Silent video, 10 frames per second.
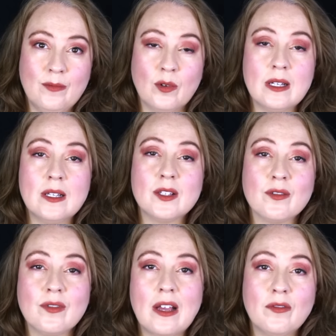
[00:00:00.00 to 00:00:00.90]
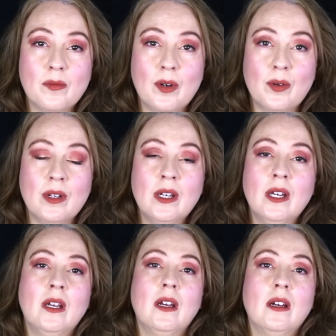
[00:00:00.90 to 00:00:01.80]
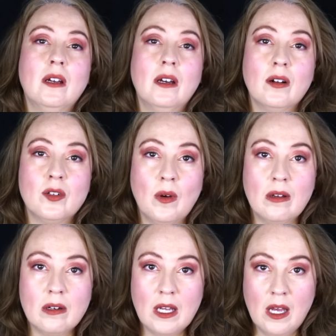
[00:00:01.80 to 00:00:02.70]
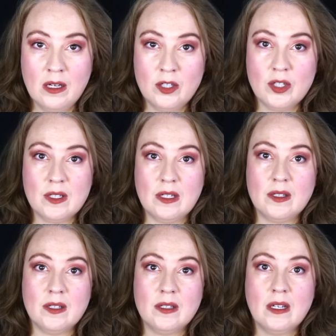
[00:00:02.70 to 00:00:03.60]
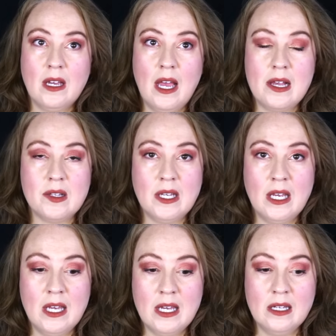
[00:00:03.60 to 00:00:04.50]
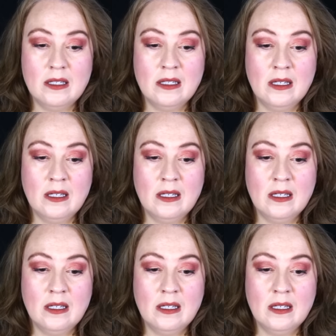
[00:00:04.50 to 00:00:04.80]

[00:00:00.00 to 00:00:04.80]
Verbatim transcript: We're in survival mode. Our duality consciousness has hit